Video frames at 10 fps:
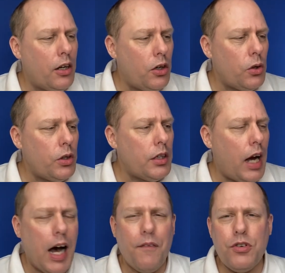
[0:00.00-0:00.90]
good
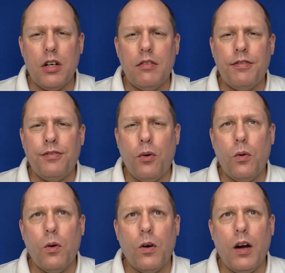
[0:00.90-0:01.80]
option
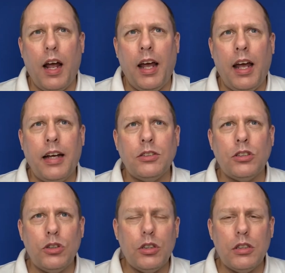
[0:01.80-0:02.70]
for a
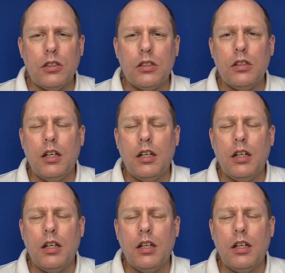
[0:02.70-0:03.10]
student